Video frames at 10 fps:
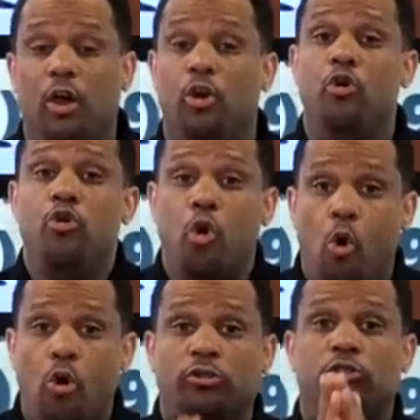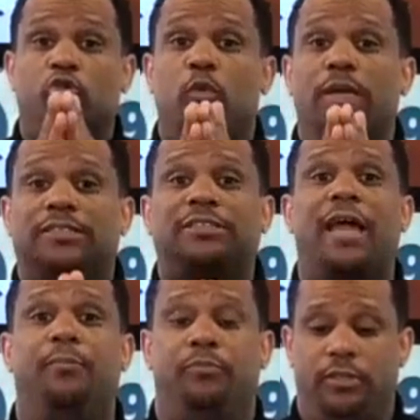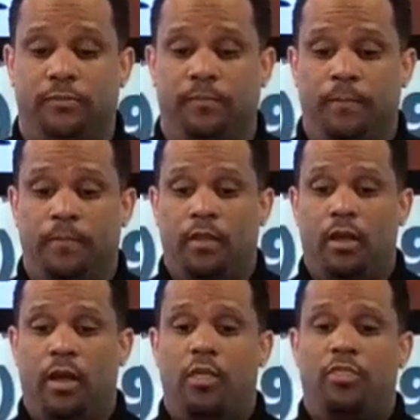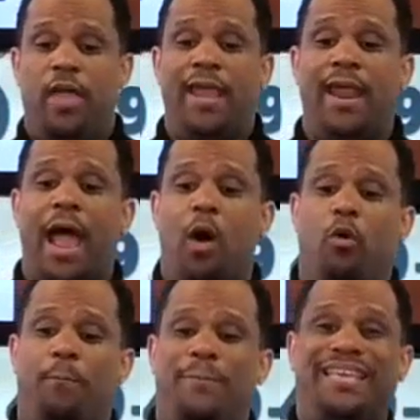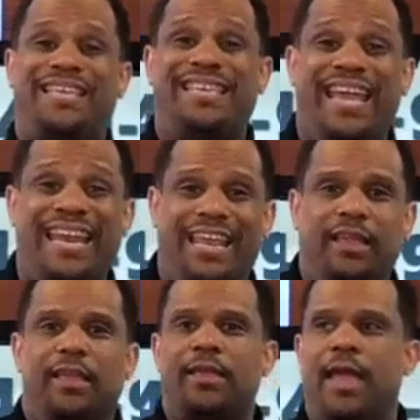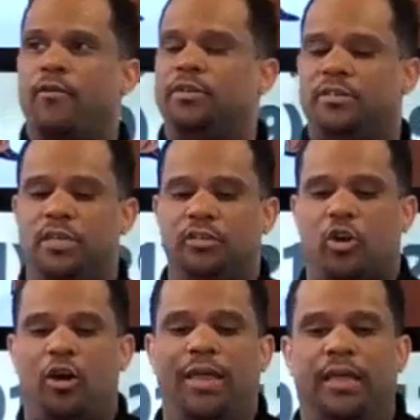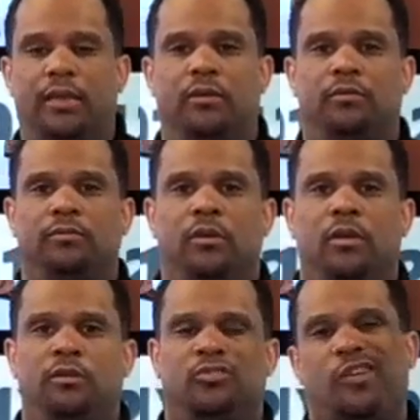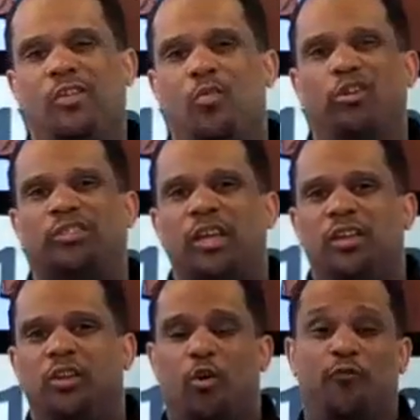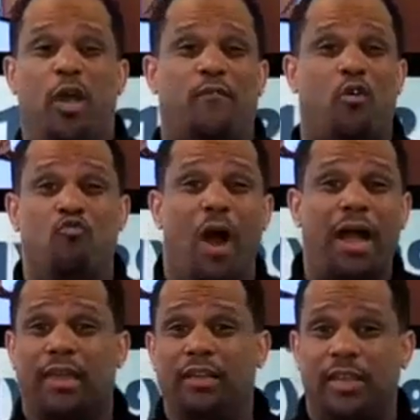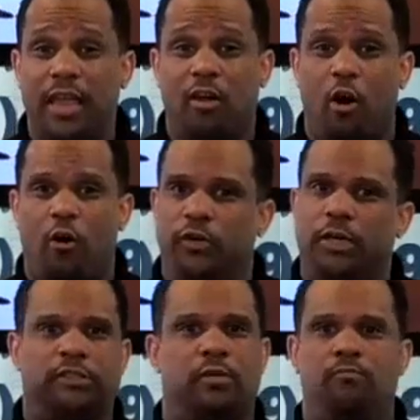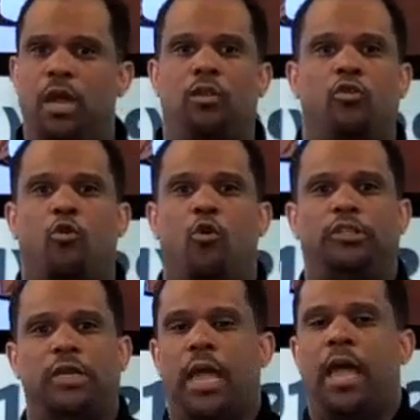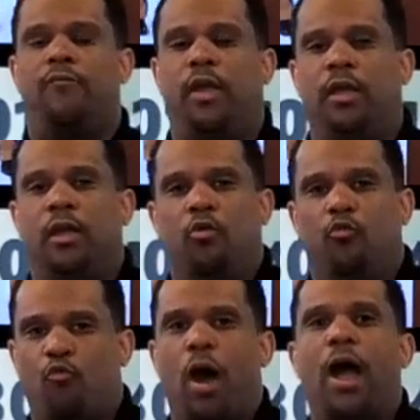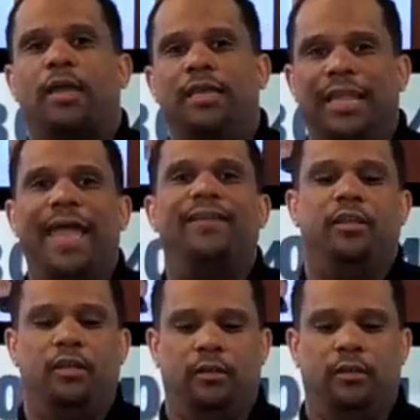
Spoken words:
nor should you accept that our beginning guarantees our end. So in other words, if you have a rocky takeoff, it doesn't mean you're going to have a rocky landing.